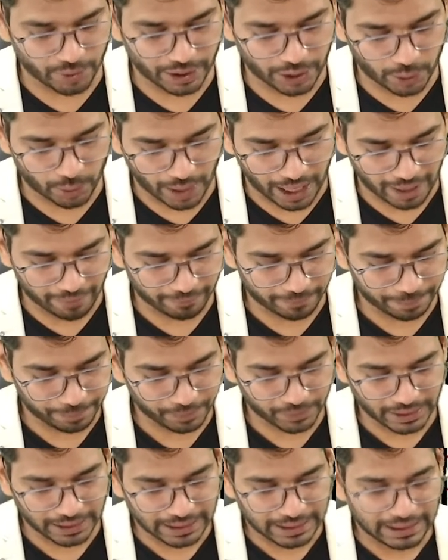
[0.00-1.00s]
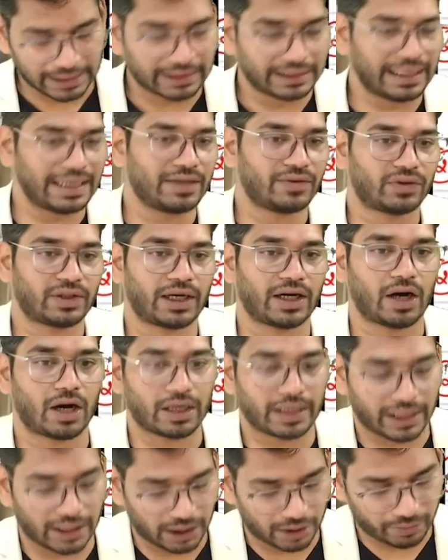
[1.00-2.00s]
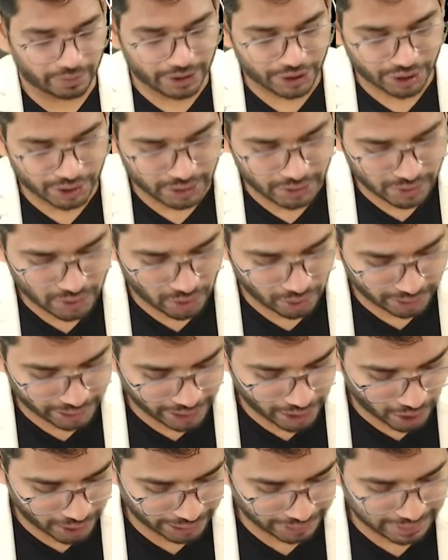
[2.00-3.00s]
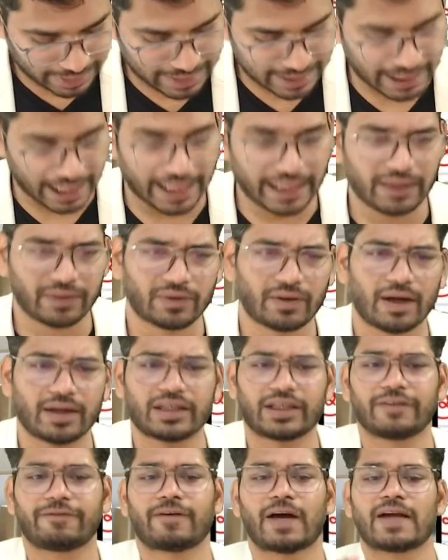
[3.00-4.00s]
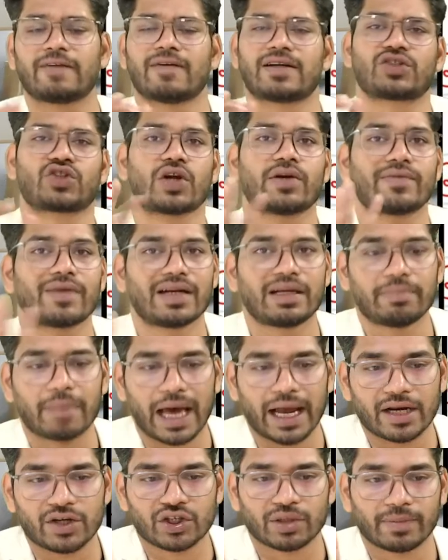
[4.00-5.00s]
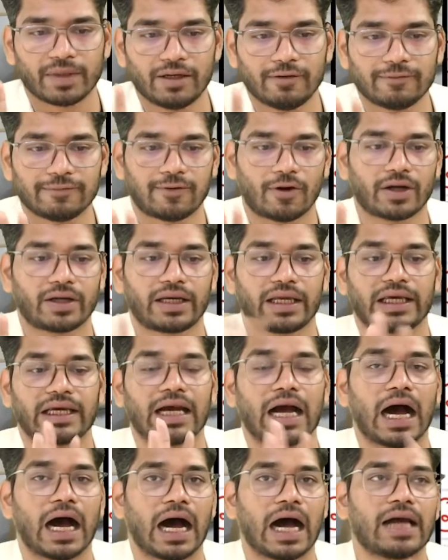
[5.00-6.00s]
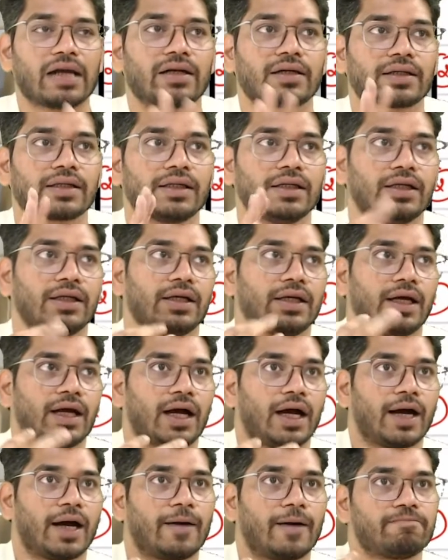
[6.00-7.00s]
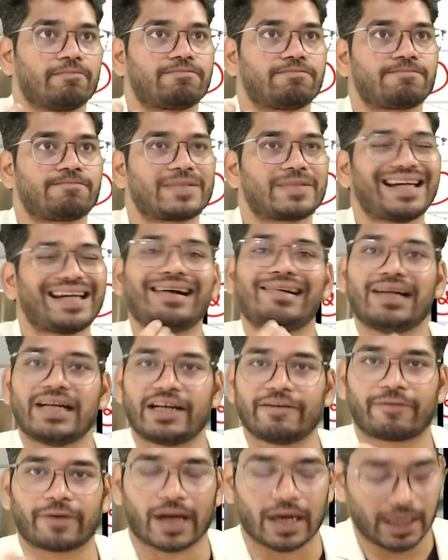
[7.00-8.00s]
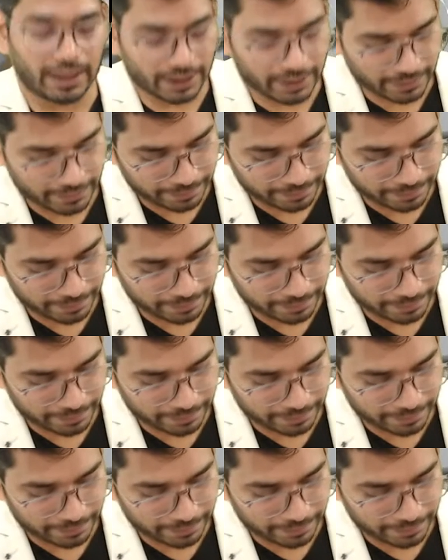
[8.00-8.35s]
you need to have. Then in theoretical questions or theoretical side, 35 are generally manageable, 40 are slightly difficult.